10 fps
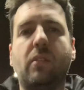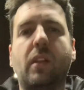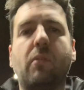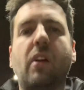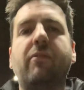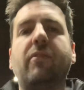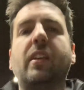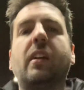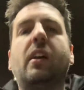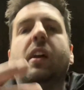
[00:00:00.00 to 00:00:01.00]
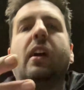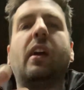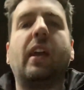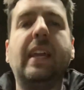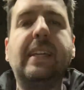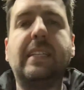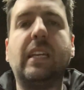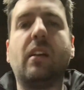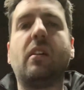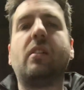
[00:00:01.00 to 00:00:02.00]
They'll go for the
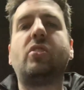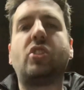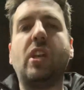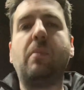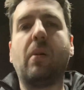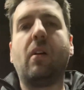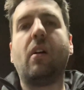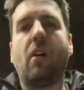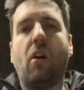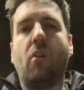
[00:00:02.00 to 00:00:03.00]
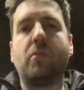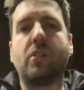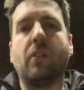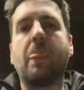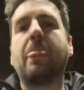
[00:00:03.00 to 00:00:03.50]
easier, cheaper option.